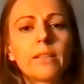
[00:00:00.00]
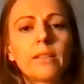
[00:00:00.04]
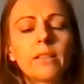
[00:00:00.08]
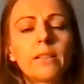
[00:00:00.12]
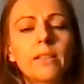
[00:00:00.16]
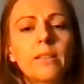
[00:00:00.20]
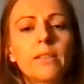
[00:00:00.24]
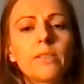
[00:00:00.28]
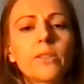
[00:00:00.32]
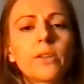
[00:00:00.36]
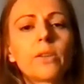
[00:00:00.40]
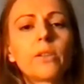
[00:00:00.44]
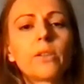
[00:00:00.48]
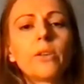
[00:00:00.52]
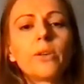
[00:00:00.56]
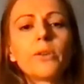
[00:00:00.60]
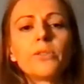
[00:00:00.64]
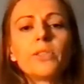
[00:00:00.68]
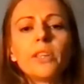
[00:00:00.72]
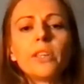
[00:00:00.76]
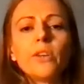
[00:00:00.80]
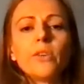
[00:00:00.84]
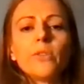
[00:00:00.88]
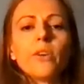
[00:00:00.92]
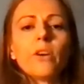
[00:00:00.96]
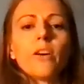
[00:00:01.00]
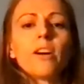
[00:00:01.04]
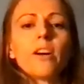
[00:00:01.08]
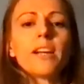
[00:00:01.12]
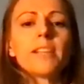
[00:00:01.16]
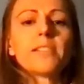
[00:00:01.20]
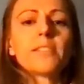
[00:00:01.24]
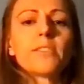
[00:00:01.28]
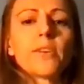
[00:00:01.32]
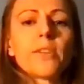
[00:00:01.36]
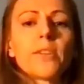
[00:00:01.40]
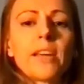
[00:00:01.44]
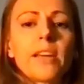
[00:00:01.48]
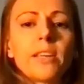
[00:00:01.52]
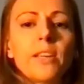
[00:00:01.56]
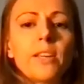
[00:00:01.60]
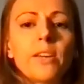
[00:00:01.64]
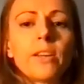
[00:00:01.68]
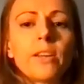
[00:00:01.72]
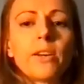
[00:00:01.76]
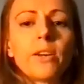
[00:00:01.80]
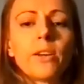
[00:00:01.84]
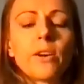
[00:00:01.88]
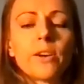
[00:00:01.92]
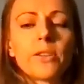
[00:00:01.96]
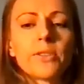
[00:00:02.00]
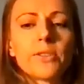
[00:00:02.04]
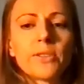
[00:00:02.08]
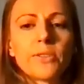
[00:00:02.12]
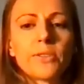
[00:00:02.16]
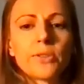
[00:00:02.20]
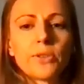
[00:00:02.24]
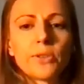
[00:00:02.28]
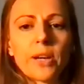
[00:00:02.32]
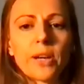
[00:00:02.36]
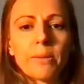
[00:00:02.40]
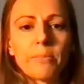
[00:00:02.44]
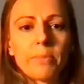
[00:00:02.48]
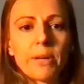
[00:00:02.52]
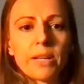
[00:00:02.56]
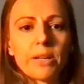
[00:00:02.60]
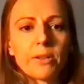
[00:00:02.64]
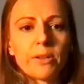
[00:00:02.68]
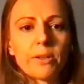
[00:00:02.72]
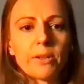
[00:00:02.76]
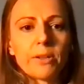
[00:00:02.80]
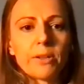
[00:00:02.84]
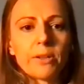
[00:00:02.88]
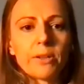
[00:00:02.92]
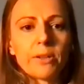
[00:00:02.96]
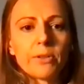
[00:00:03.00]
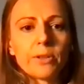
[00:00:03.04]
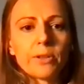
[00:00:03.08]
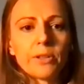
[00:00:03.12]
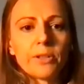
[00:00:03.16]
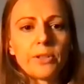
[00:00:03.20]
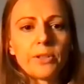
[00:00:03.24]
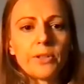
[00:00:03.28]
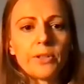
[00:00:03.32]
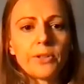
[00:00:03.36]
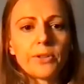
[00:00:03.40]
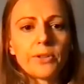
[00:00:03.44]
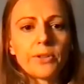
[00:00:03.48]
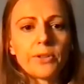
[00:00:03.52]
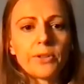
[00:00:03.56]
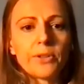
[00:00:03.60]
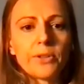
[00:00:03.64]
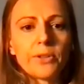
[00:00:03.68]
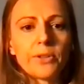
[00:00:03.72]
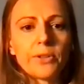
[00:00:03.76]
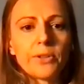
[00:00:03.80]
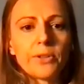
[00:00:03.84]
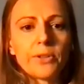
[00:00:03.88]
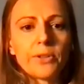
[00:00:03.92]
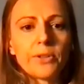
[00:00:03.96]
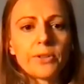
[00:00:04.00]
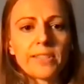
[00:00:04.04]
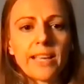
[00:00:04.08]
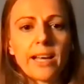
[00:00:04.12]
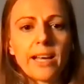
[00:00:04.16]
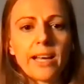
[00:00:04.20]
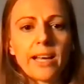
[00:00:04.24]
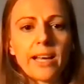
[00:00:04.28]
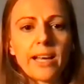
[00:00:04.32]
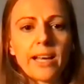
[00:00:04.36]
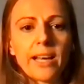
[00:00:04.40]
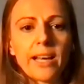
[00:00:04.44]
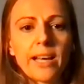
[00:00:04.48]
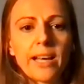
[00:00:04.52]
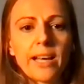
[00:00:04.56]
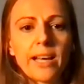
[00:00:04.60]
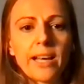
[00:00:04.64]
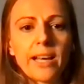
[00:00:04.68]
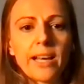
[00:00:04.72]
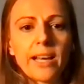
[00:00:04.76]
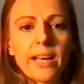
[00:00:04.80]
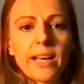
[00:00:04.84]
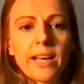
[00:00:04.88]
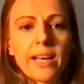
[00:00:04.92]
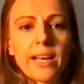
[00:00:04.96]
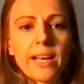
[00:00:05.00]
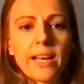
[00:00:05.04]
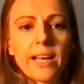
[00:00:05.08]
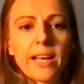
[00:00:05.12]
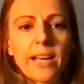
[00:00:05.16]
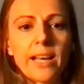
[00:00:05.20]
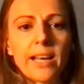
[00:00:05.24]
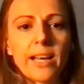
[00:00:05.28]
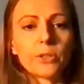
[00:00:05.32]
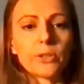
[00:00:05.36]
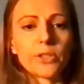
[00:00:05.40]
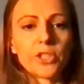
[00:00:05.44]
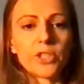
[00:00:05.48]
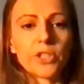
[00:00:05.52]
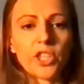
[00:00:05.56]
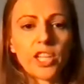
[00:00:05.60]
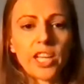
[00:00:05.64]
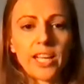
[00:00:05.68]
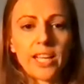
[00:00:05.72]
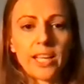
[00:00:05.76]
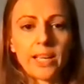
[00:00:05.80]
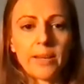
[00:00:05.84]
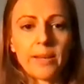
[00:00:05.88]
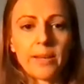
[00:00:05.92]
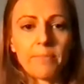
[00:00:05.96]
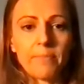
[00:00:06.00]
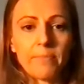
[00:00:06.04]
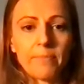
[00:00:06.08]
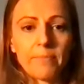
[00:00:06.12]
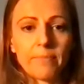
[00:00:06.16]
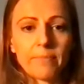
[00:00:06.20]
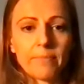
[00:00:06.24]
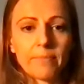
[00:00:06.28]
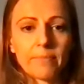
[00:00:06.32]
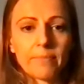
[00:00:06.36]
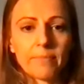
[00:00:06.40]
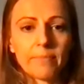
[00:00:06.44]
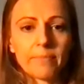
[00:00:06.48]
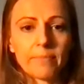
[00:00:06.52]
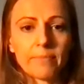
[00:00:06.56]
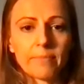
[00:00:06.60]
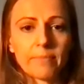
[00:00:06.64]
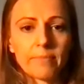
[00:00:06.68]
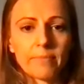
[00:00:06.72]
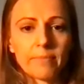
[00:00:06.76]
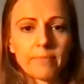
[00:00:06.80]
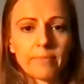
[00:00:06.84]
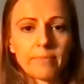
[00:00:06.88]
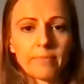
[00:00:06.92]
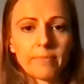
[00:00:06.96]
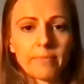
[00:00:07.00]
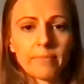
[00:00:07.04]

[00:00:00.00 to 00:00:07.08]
So closing your eyes so that you can concentrate better on yourself and just relax into your chair,